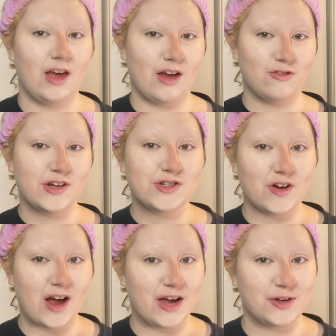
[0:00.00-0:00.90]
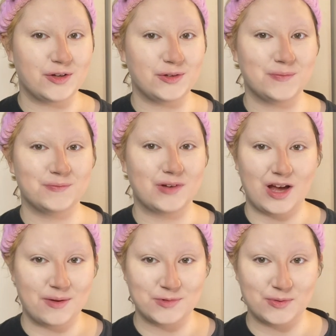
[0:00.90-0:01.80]
Every trial
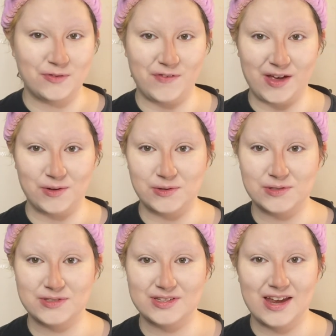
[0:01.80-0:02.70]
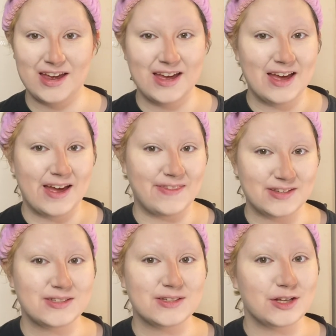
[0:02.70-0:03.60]
comes with fails, and
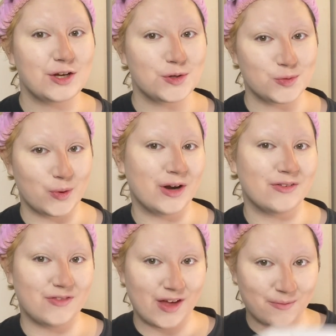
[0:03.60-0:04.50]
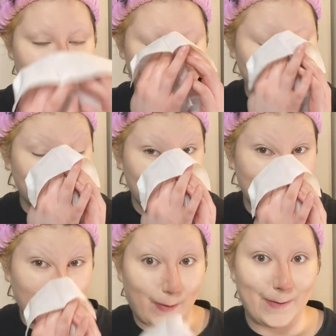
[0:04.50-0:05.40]
this is a huge one of them.
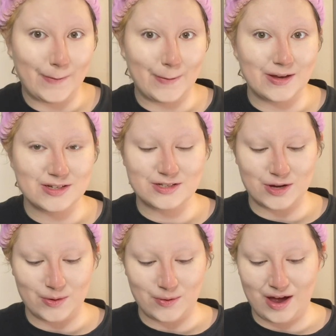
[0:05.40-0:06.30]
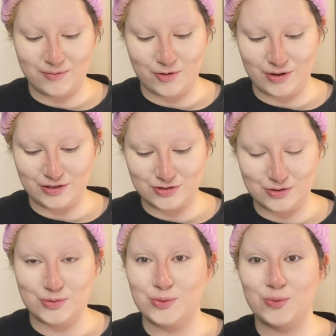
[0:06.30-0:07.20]
So I'm going
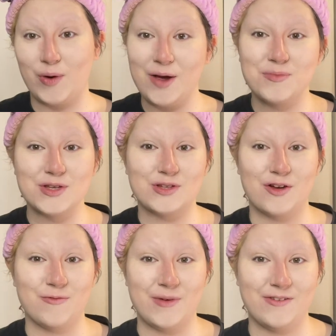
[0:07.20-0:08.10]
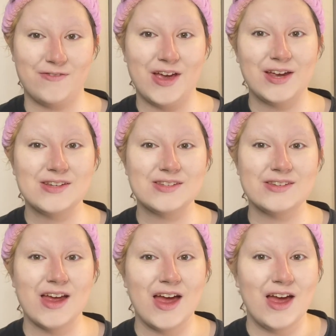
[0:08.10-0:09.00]
to wipe this off my face,
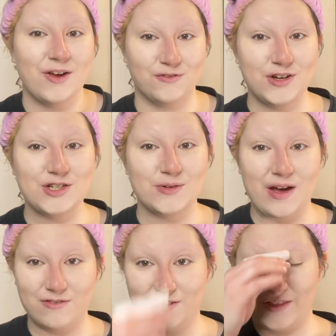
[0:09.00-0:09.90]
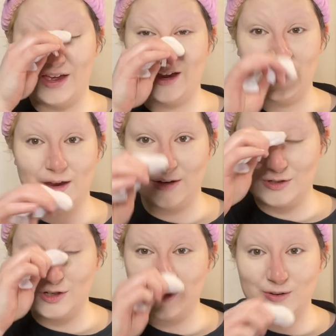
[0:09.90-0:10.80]
redo everything, and
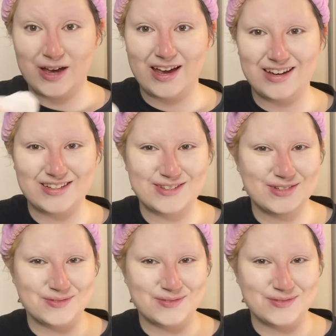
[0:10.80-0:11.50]
show you guys